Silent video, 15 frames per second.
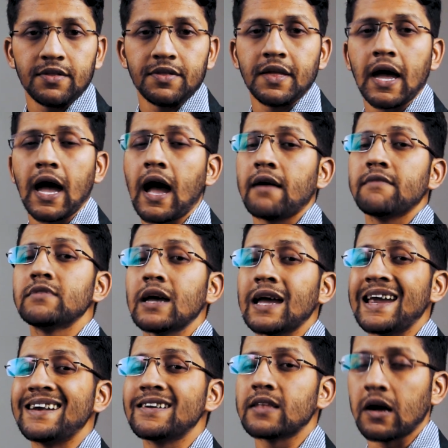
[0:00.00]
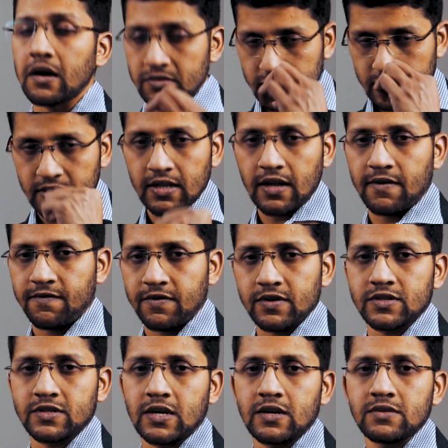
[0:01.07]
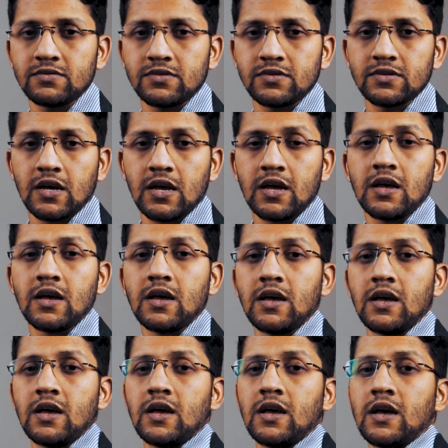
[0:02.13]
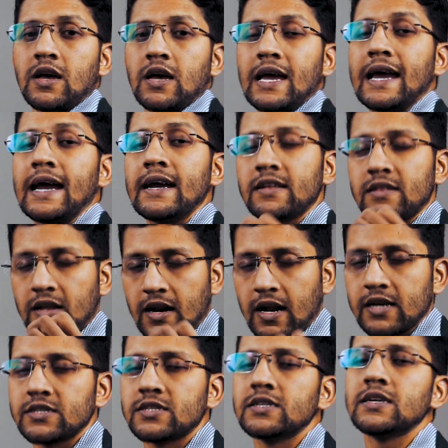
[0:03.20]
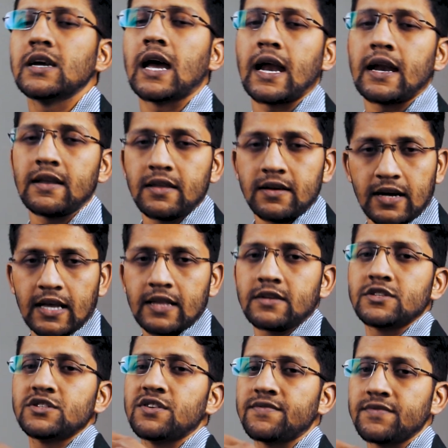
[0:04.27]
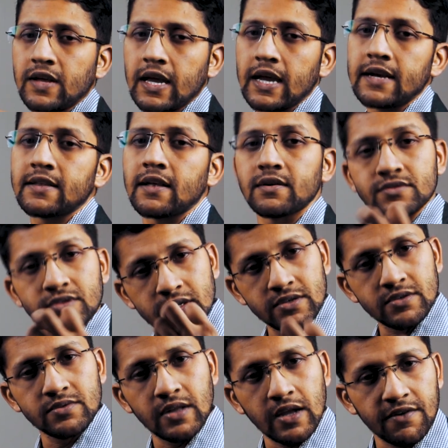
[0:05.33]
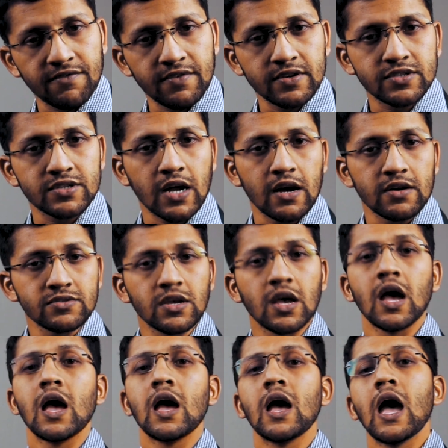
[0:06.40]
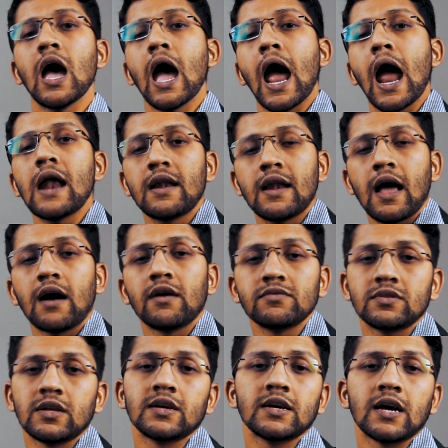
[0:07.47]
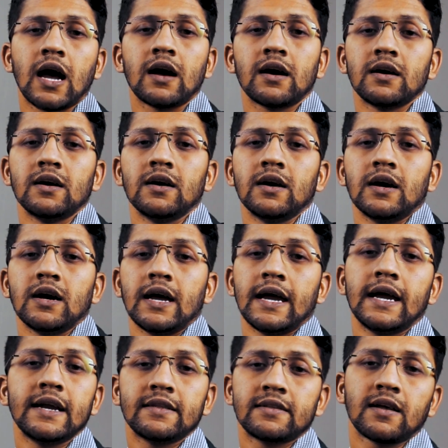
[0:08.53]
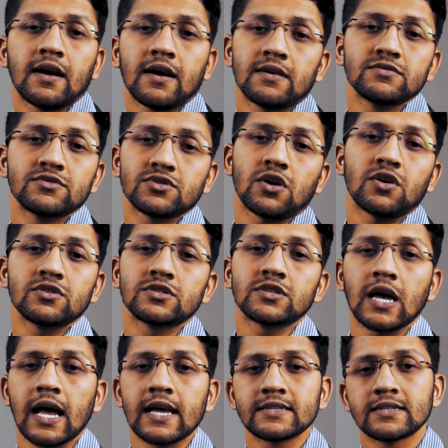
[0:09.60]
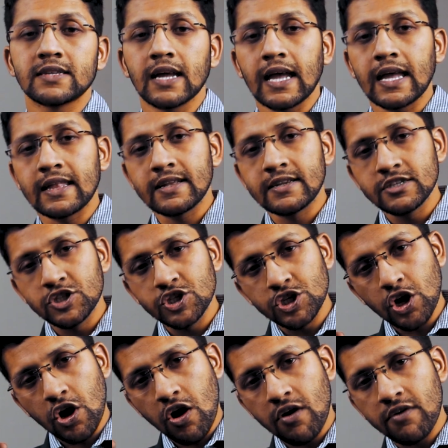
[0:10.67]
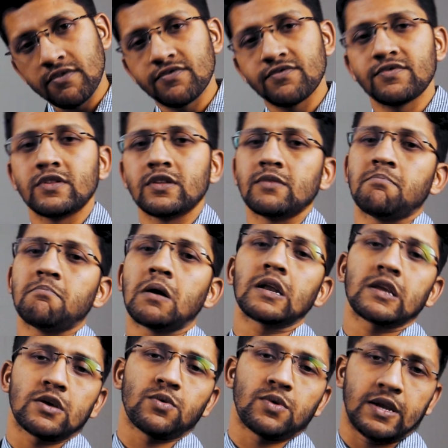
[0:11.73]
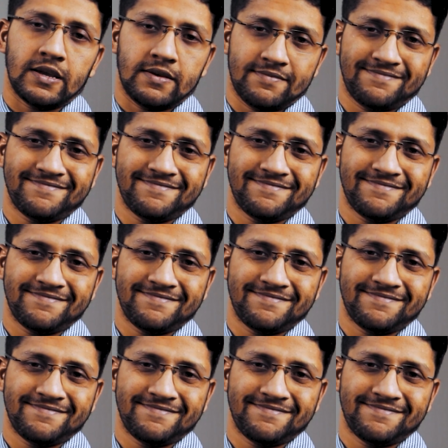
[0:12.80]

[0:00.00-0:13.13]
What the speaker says: They have the 8th house in their 1st house. 8th Rashi and the energy of the 8th house into their 1st house. And now the 8th house also has the energy of the Mercury.